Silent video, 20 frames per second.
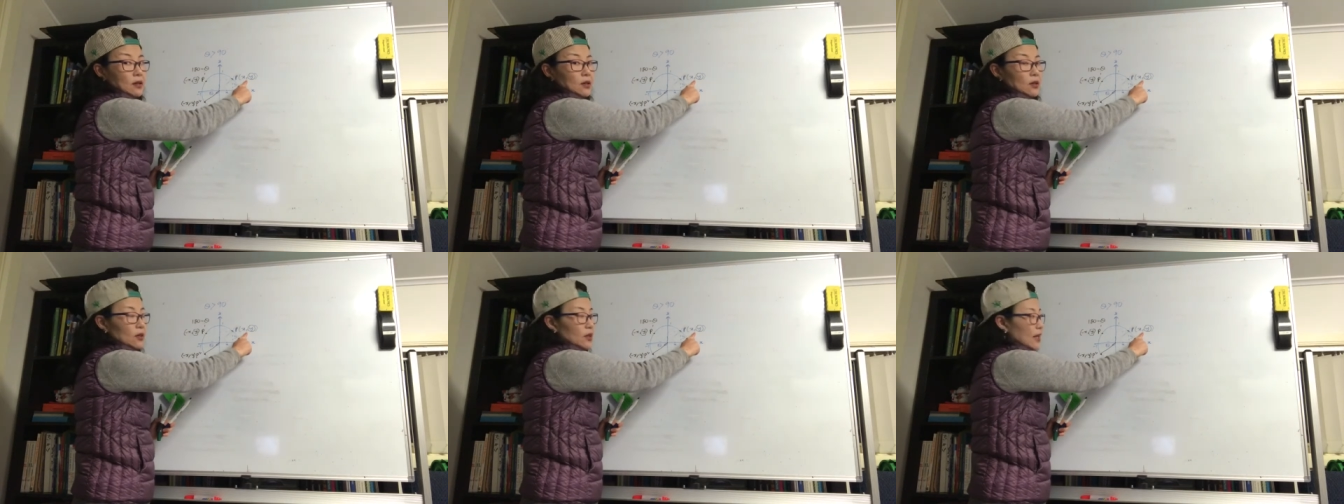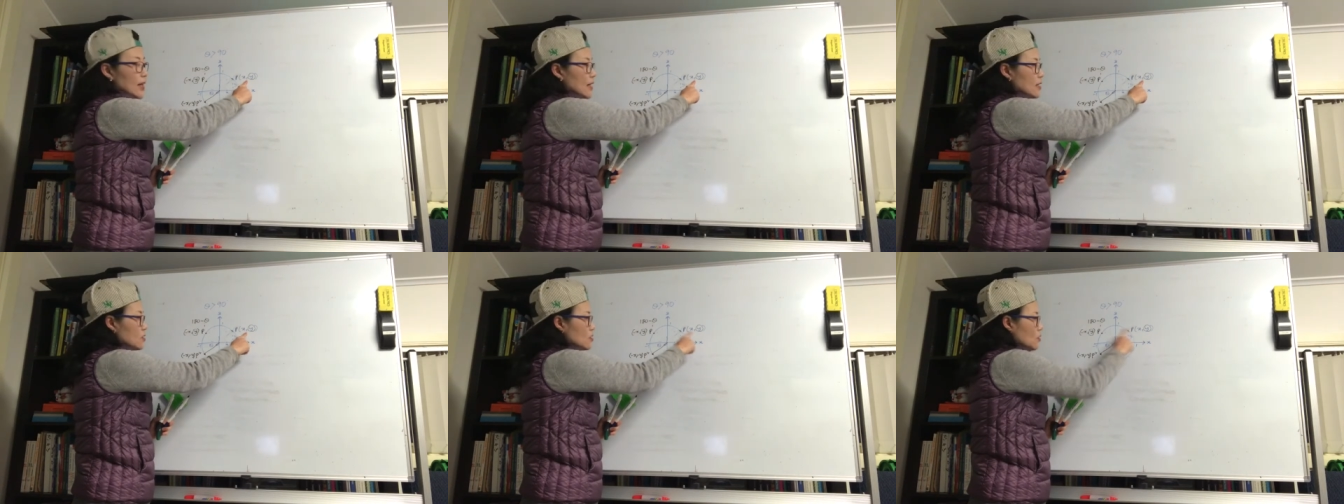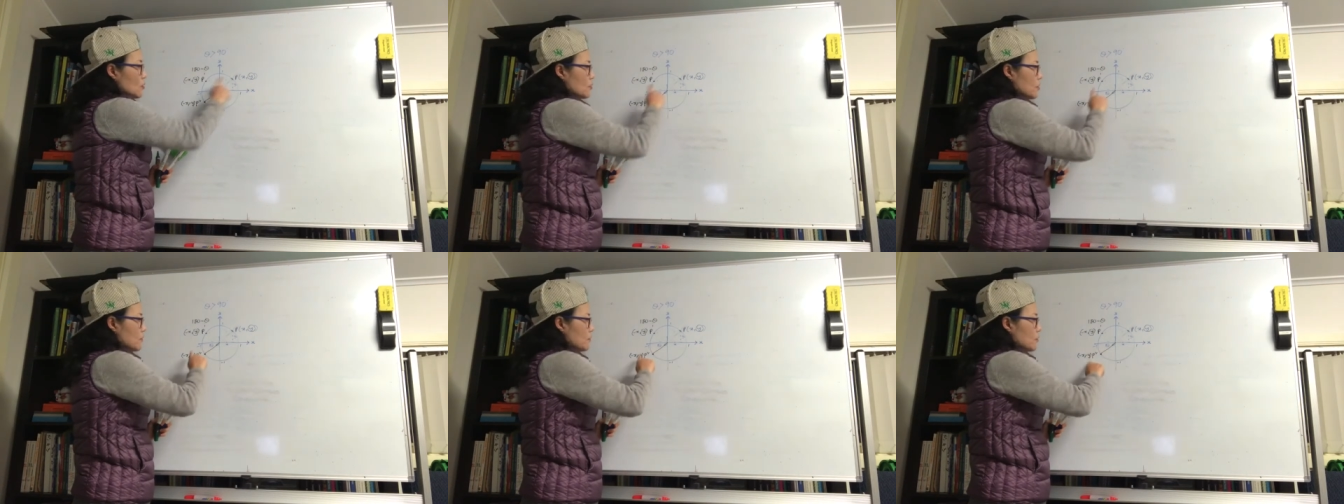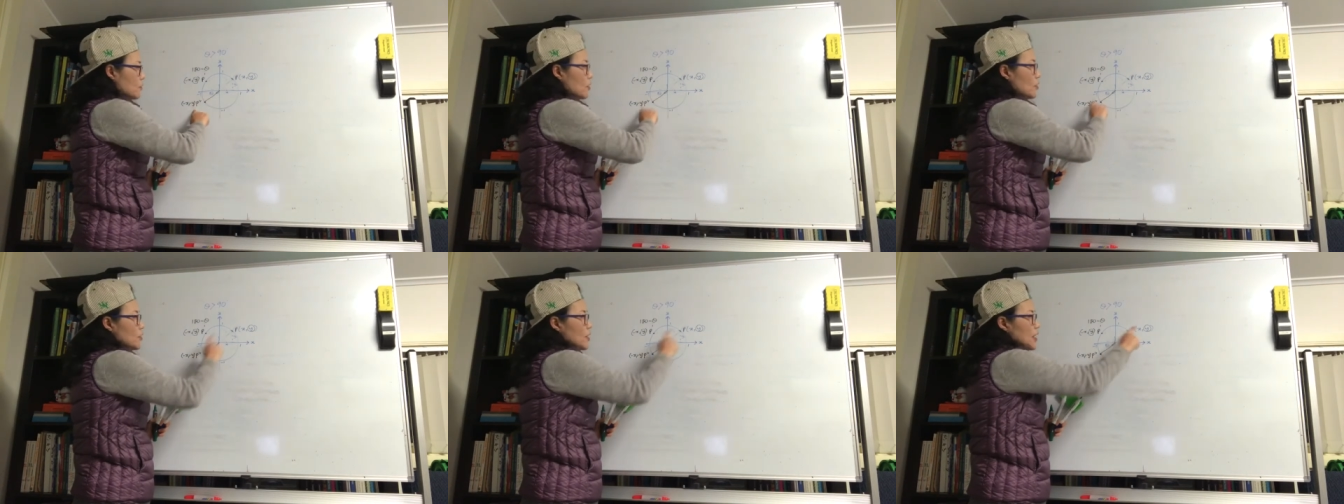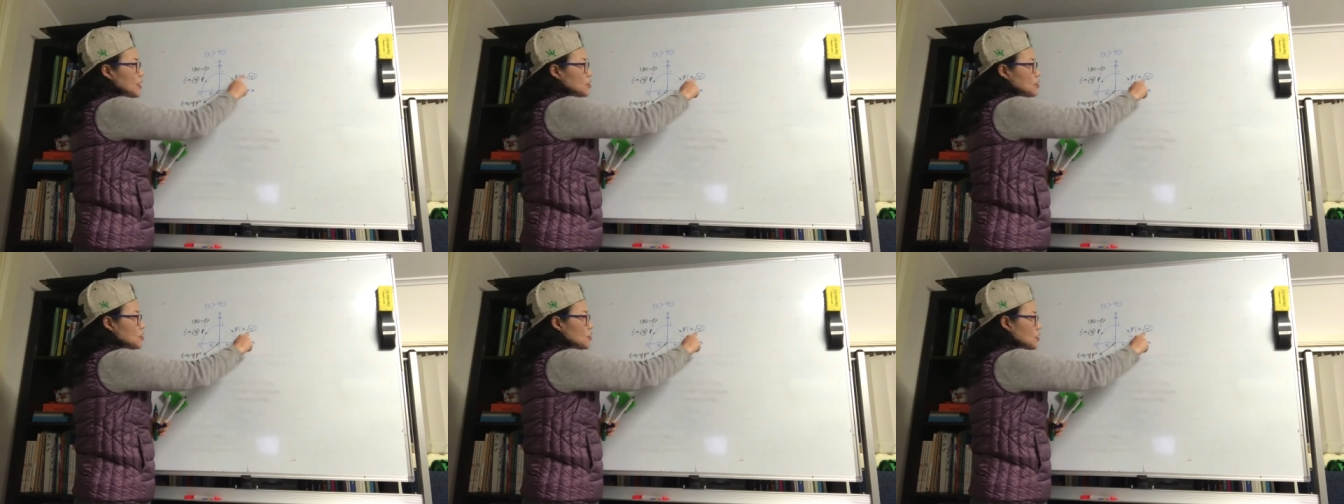Okay, so refer
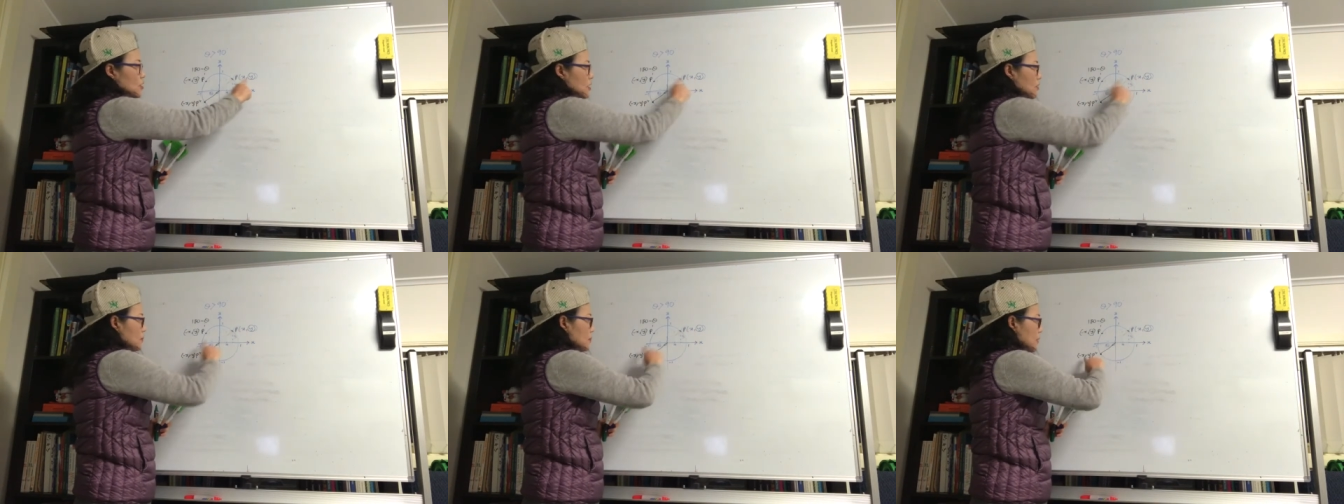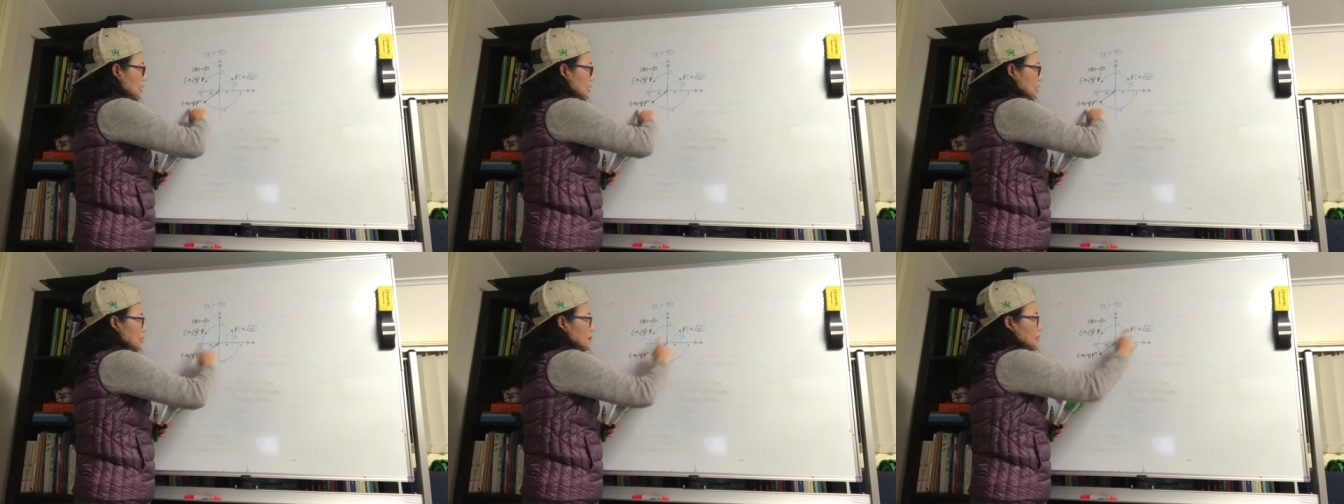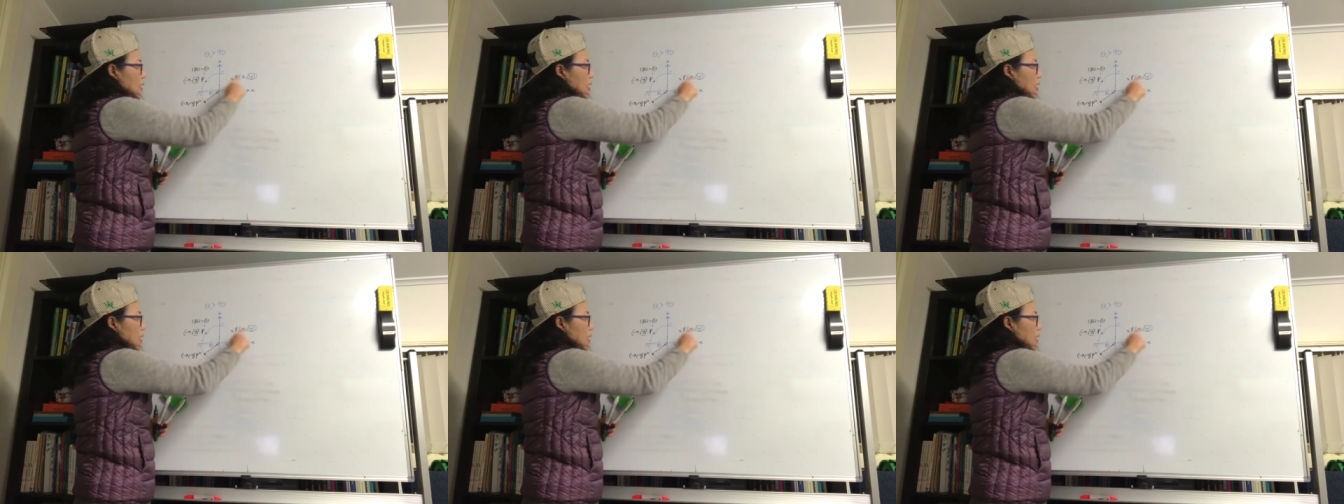that to the P.